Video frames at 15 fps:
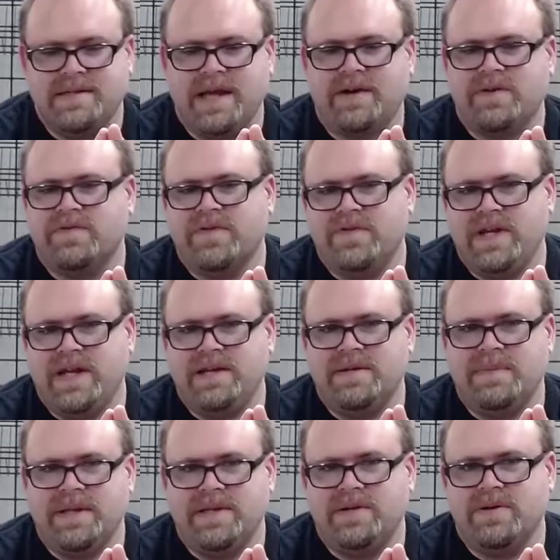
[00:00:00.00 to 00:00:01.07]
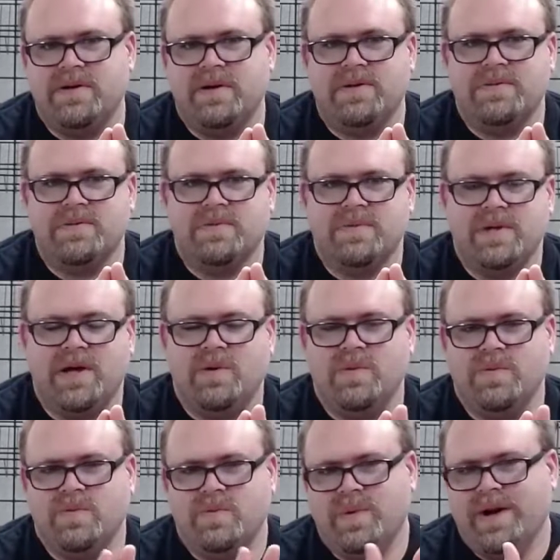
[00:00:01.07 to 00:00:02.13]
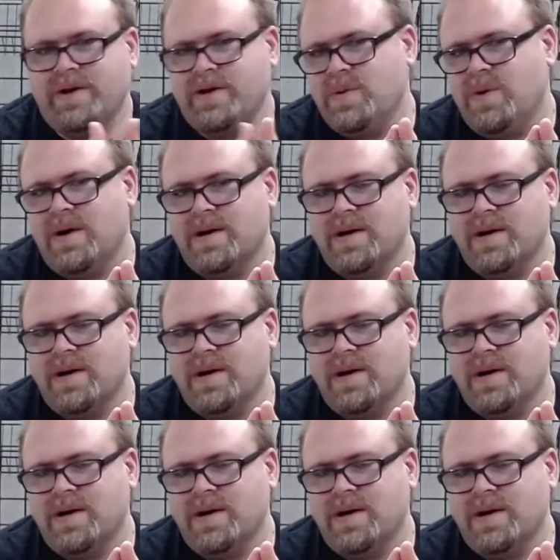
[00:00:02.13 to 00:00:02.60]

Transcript: or 15 depending on, where you are.